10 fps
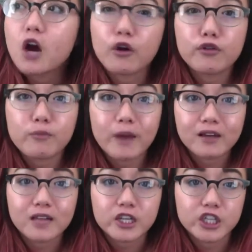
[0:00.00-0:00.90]
go through my
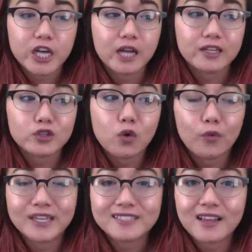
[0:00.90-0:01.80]
collection and I don't
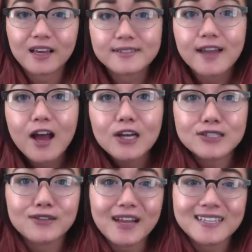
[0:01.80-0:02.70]
waste things.
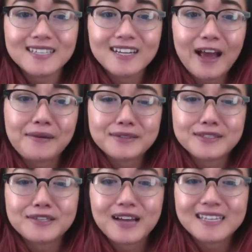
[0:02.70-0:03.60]
So that is it. I will see
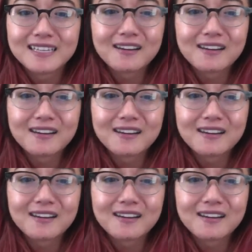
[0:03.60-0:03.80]
you guys later.